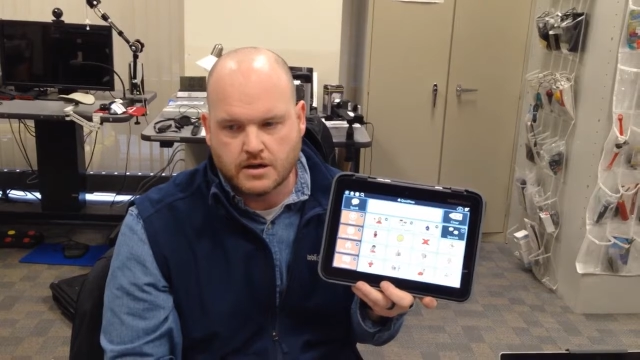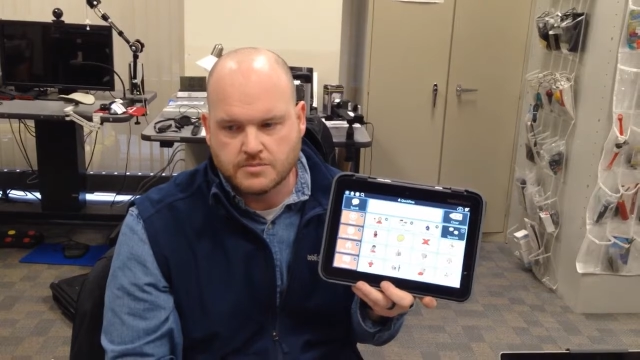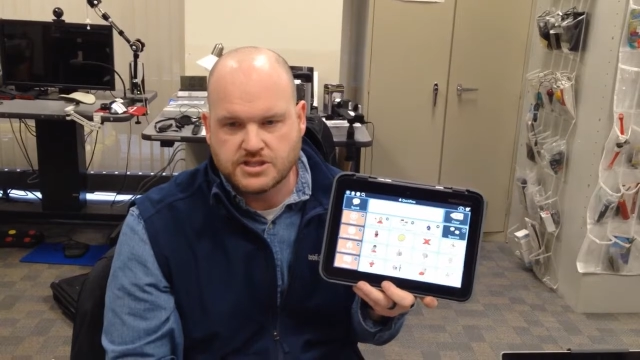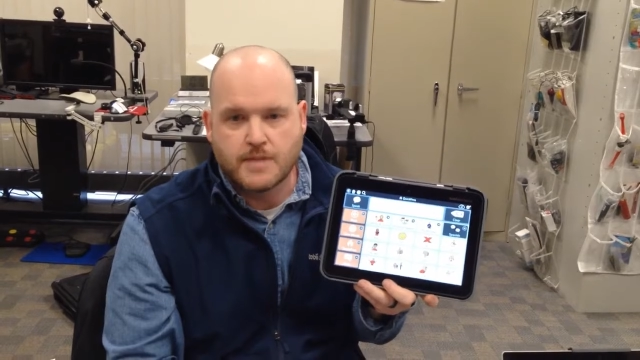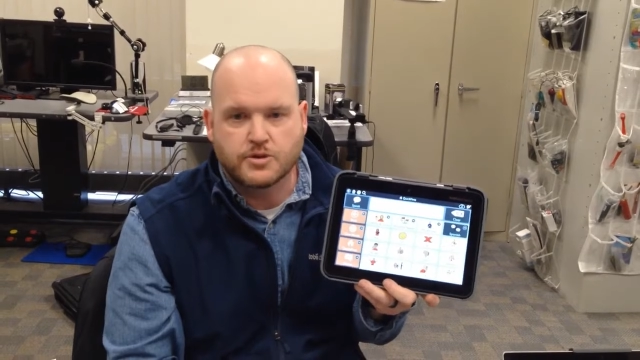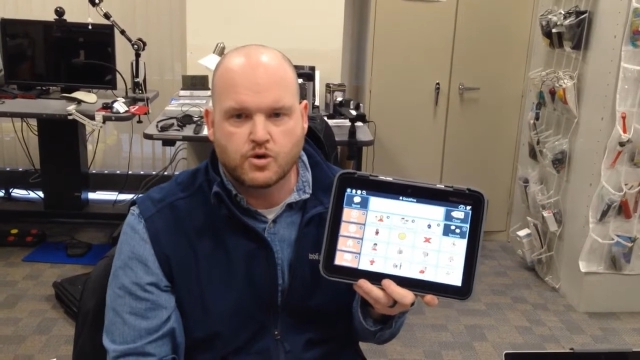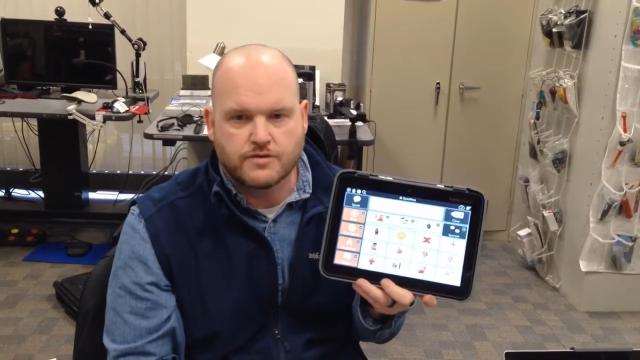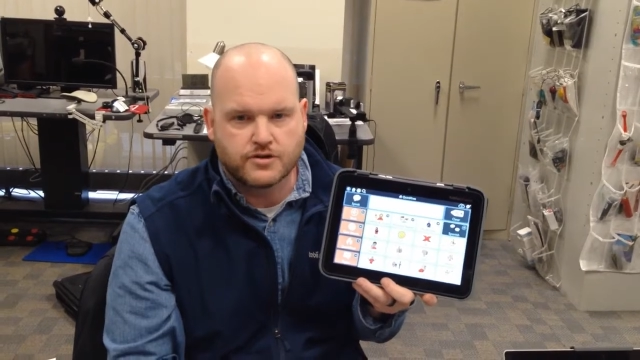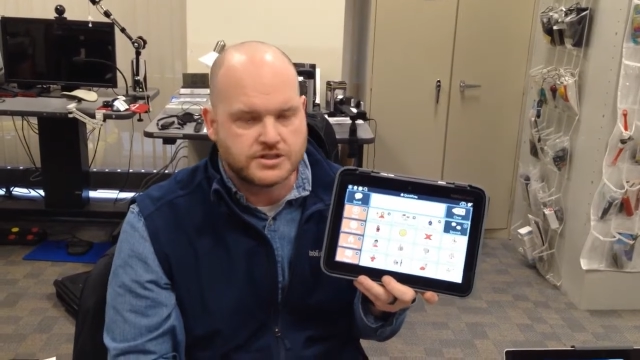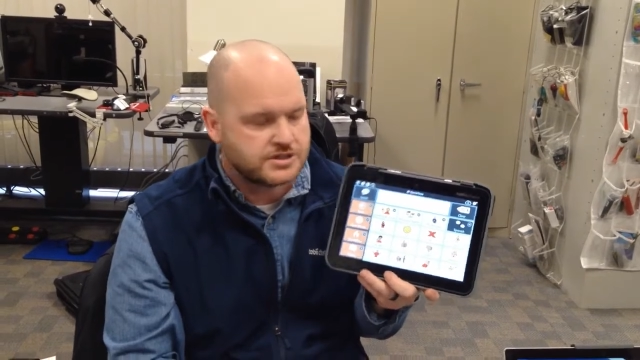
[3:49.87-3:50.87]
Snap with Core
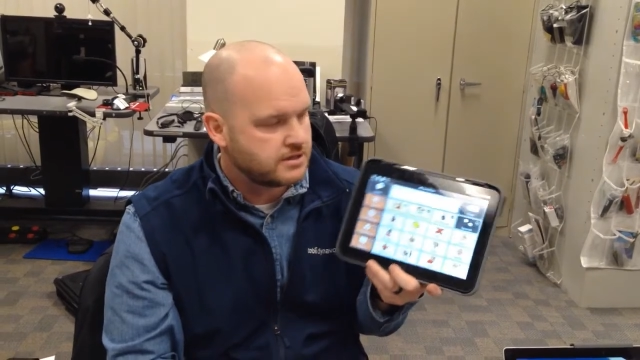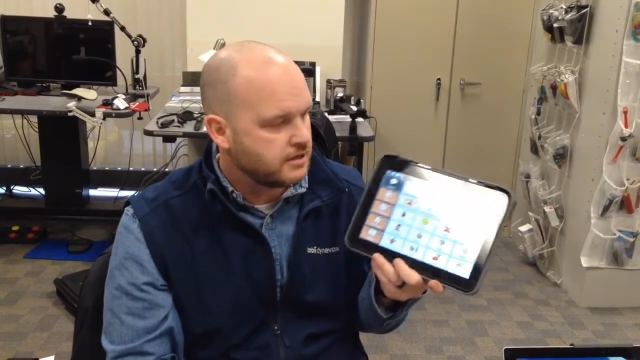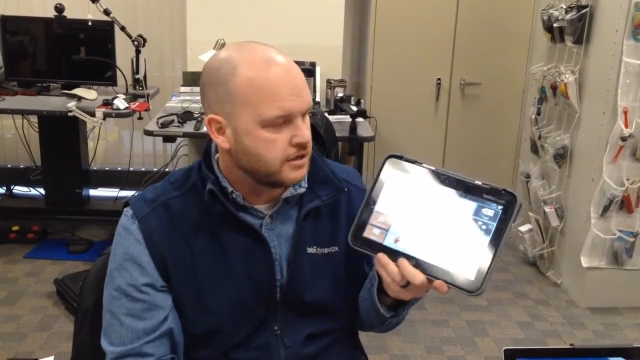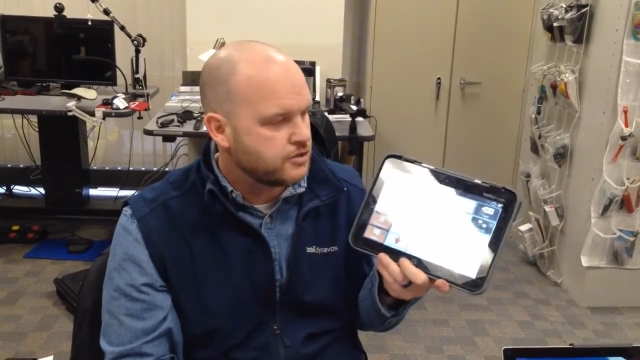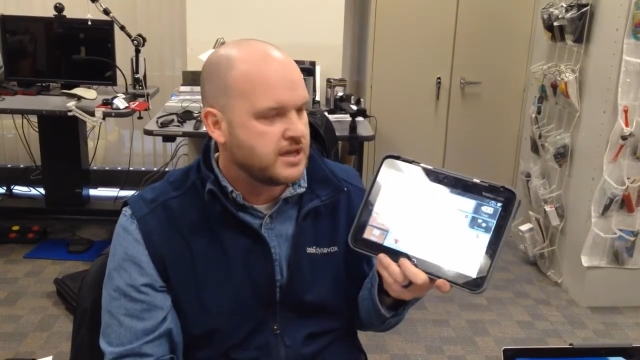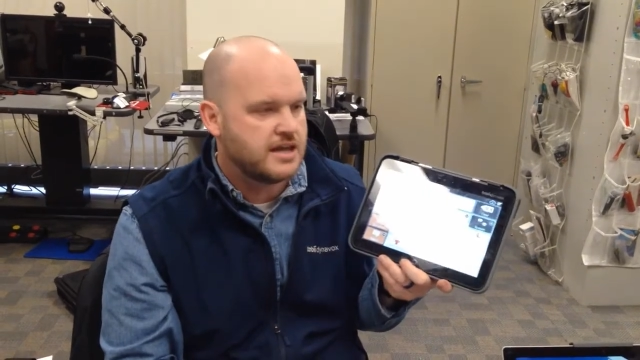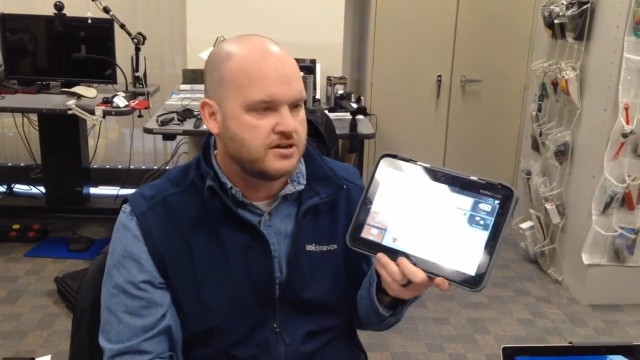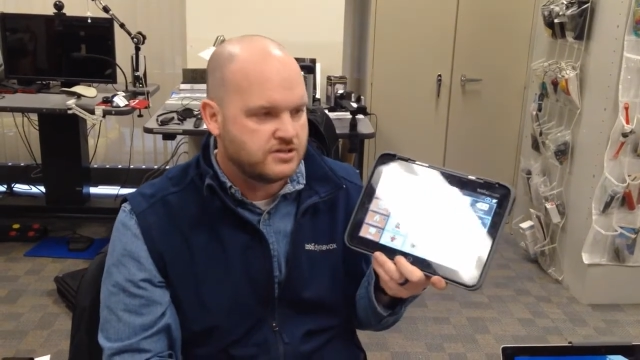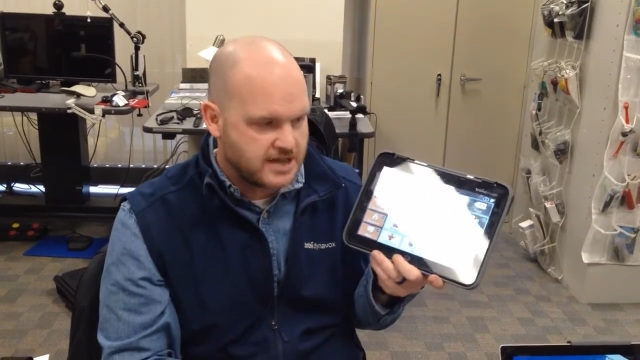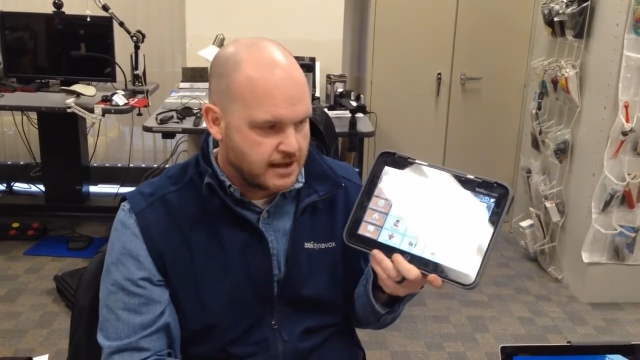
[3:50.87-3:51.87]
First, you
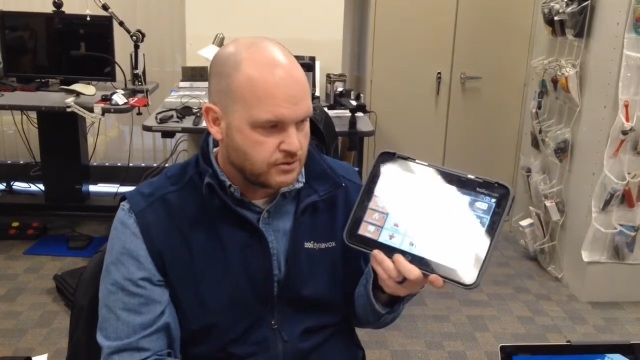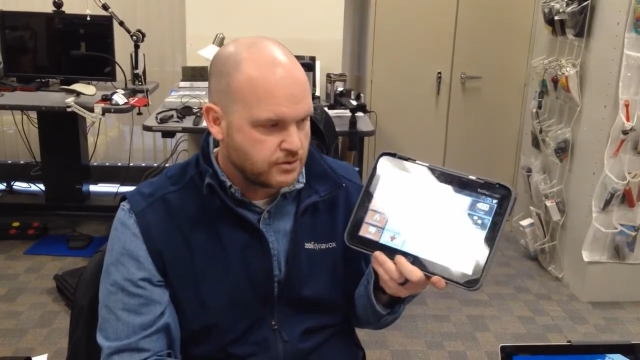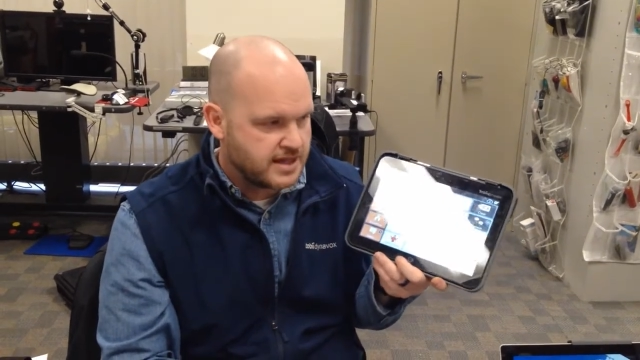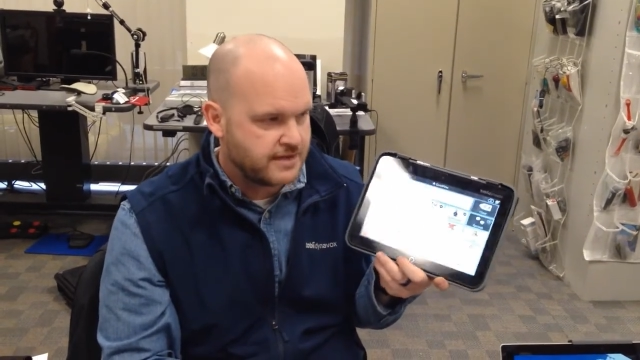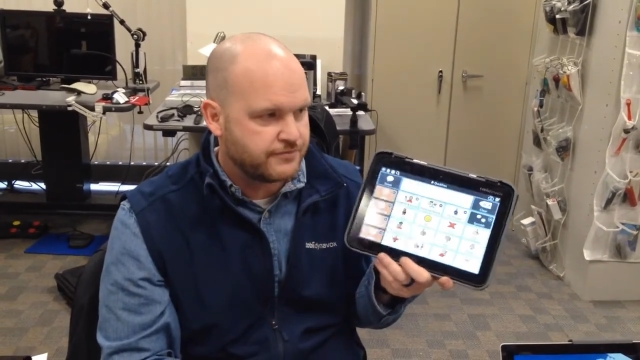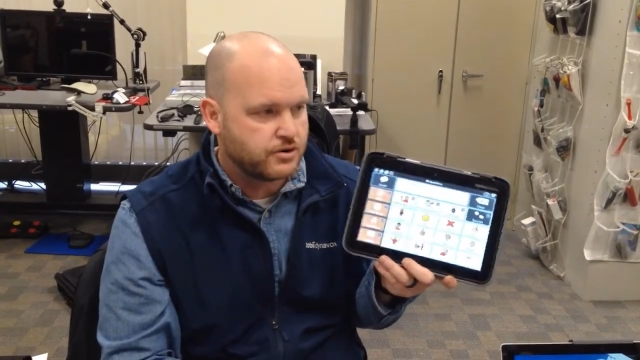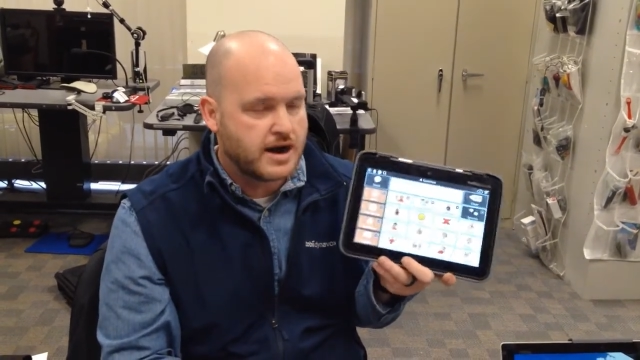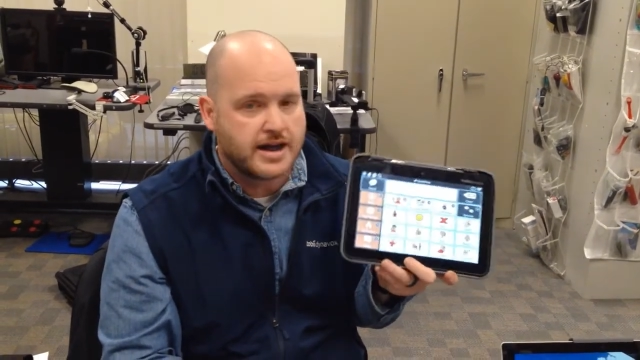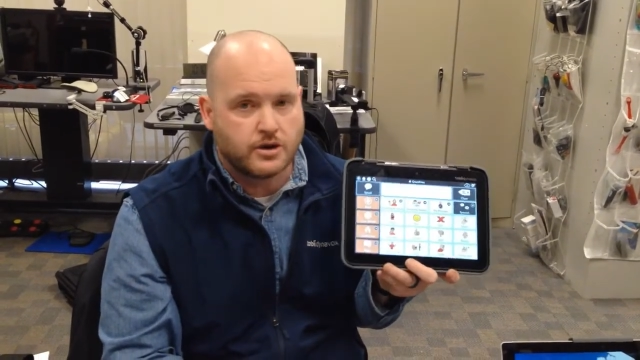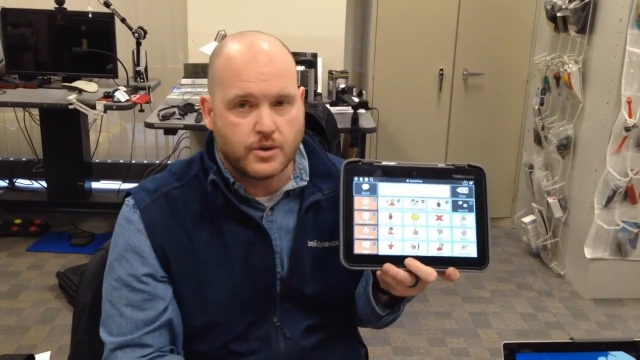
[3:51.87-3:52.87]
can download that for
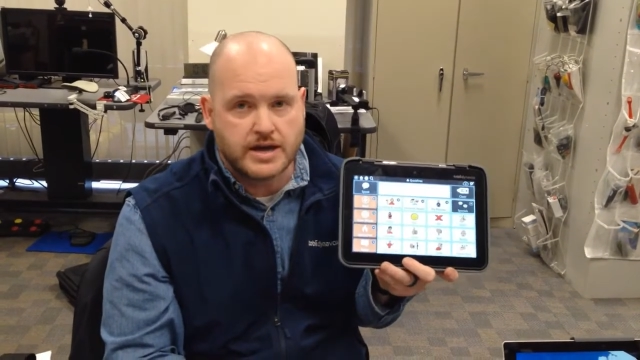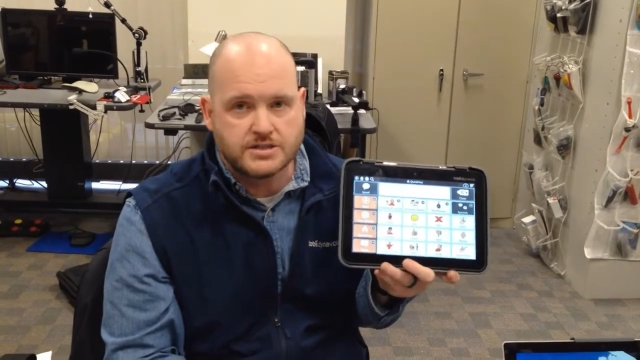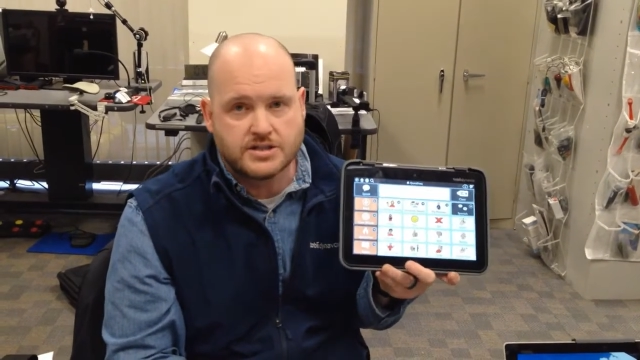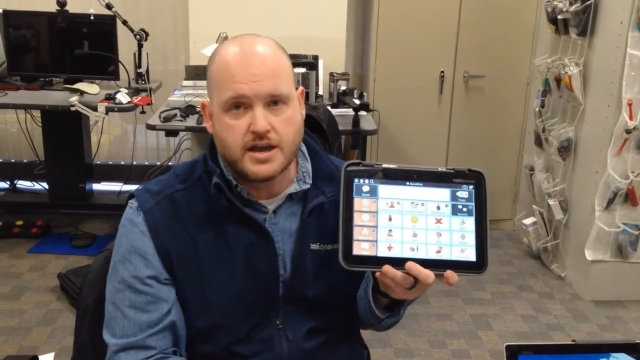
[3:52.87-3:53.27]
iOS